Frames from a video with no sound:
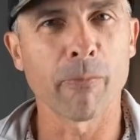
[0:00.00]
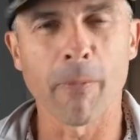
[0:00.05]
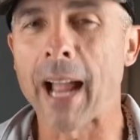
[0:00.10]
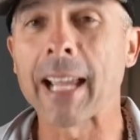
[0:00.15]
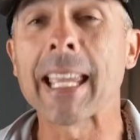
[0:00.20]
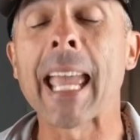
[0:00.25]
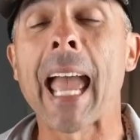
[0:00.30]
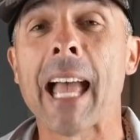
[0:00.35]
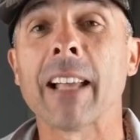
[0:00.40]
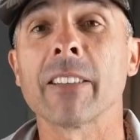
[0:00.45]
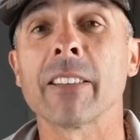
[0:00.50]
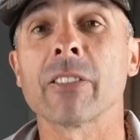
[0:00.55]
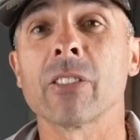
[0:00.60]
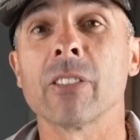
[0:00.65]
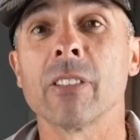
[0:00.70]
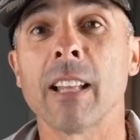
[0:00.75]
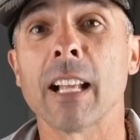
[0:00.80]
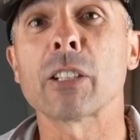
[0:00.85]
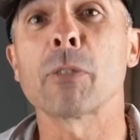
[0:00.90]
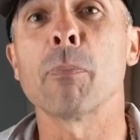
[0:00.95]
I
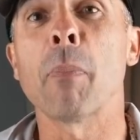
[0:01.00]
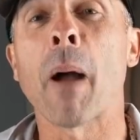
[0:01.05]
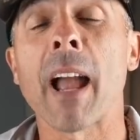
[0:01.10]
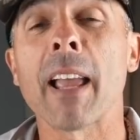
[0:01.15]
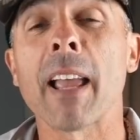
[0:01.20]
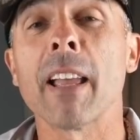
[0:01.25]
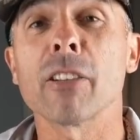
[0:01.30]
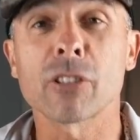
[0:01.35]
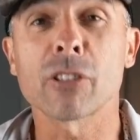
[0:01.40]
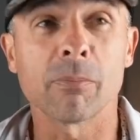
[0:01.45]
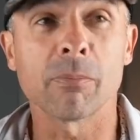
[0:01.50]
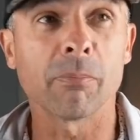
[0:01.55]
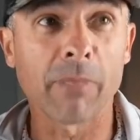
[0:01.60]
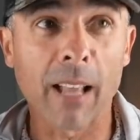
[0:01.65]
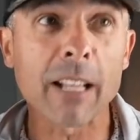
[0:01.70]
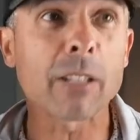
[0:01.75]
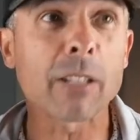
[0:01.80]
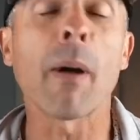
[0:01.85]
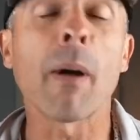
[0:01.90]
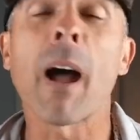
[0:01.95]
guess that's my
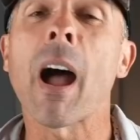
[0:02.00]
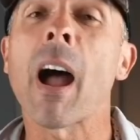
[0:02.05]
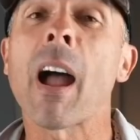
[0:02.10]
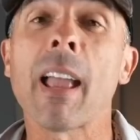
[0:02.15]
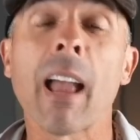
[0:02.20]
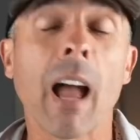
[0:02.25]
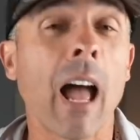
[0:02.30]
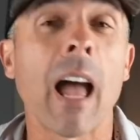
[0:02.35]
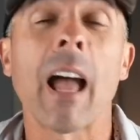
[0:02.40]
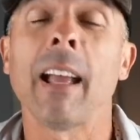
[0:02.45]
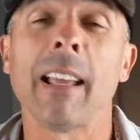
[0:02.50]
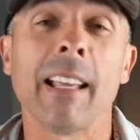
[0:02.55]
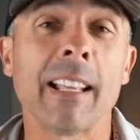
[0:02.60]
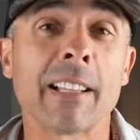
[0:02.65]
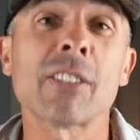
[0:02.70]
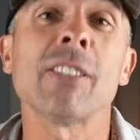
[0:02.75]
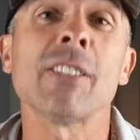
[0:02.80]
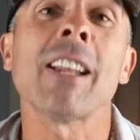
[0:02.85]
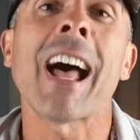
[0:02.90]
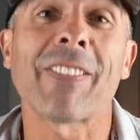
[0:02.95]
that's my I,
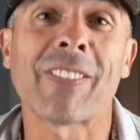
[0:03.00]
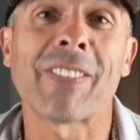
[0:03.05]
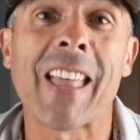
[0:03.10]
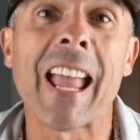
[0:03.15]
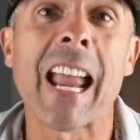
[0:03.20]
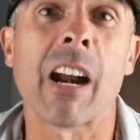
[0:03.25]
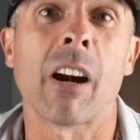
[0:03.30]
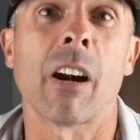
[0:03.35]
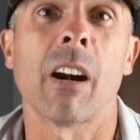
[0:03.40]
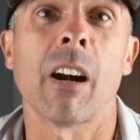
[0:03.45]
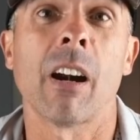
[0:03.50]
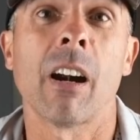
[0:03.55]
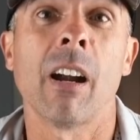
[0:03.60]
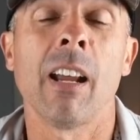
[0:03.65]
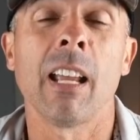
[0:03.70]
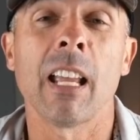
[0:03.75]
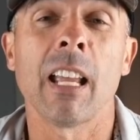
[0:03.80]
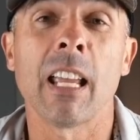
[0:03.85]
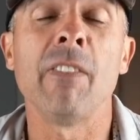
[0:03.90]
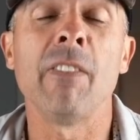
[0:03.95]
it's not there
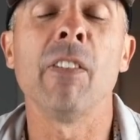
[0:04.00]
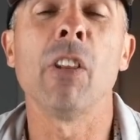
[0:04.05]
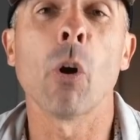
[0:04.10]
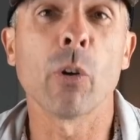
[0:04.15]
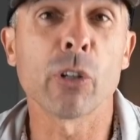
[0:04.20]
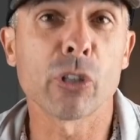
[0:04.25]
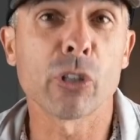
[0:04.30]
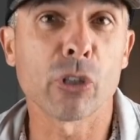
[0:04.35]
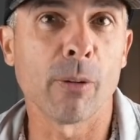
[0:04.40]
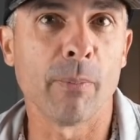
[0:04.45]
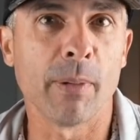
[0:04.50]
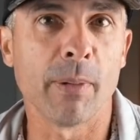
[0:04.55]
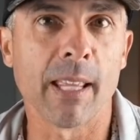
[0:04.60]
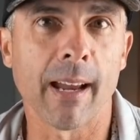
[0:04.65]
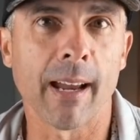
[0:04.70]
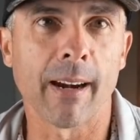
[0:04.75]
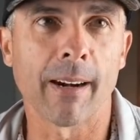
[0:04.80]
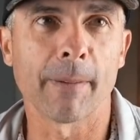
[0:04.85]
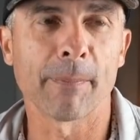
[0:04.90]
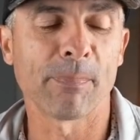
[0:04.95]
even though it should be
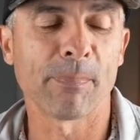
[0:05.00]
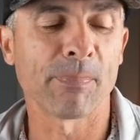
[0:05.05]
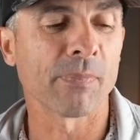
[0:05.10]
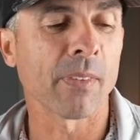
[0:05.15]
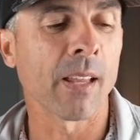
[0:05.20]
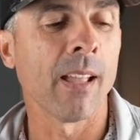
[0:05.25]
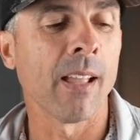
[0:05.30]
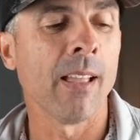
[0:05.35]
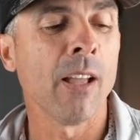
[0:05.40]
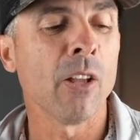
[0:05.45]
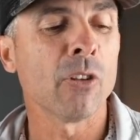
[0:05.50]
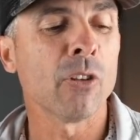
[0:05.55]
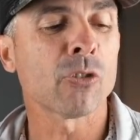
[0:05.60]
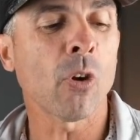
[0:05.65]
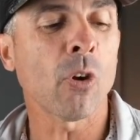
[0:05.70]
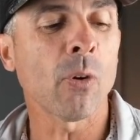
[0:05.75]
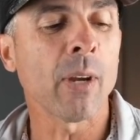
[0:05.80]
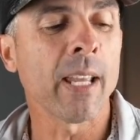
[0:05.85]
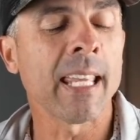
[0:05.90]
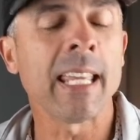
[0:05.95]
there.
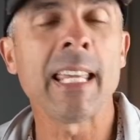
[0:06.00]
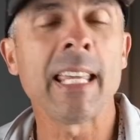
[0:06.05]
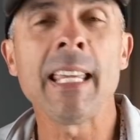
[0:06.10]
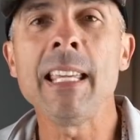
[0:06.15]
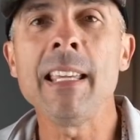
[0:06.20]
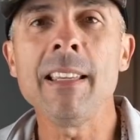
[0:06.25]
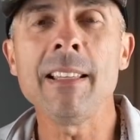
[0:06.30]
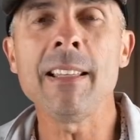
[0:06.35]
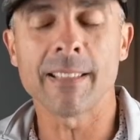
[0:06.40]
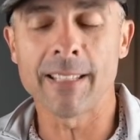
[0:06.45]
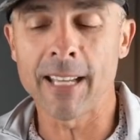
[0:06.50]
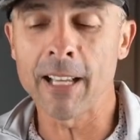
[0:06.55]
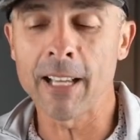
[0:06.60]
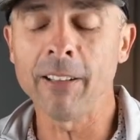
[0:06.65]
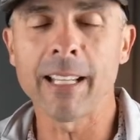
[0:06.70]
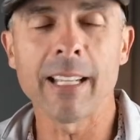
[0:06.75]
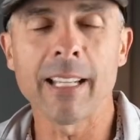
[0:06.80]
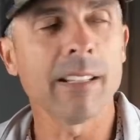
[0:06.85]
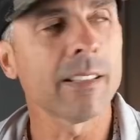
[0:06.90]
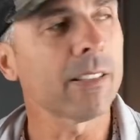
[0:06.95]
So he's
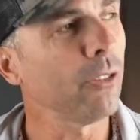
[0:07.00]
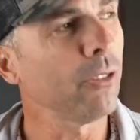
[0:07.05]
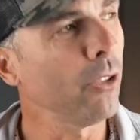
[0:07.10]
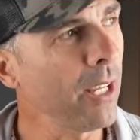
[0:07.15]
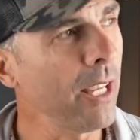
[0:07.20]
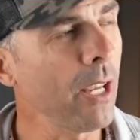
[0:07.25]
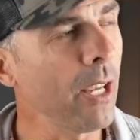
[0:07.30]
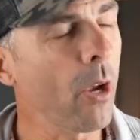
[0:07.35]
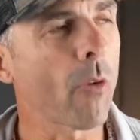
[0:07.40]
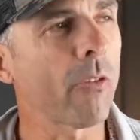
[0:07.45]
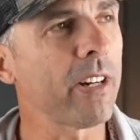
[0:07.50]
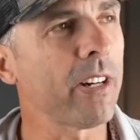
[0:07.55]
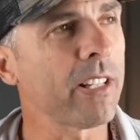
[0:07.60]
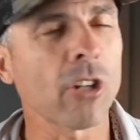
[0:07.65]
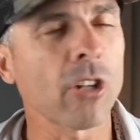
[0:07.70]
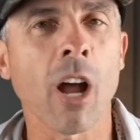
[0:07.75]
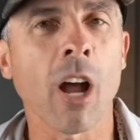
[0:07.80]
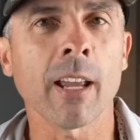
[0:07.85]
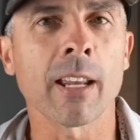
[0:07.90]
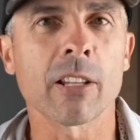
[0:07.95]
Dylan's looking over and he's
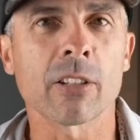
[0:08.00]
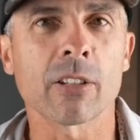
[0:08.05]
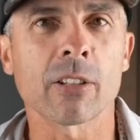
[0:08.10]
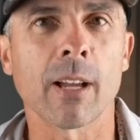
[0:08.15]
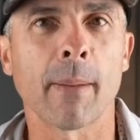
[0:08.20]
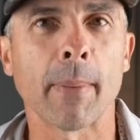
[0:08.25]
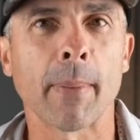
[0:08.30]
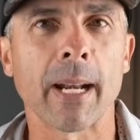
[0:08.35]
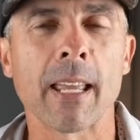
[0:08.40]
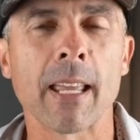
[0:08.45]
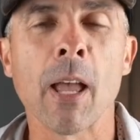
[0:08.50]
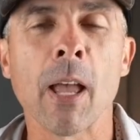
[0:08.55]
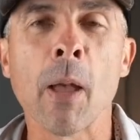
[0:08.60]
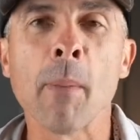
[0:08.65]
talking to somebody